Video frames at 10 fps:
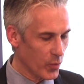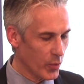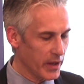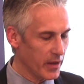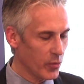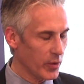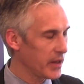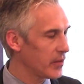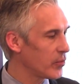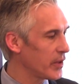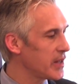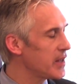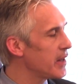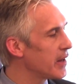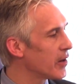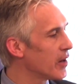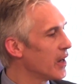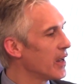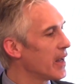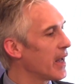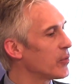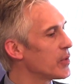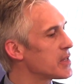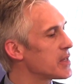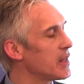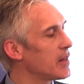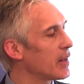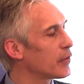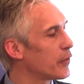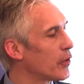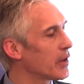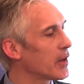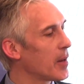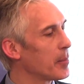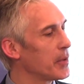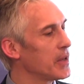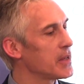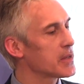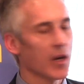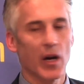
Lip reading: we hear and we see that foreign companies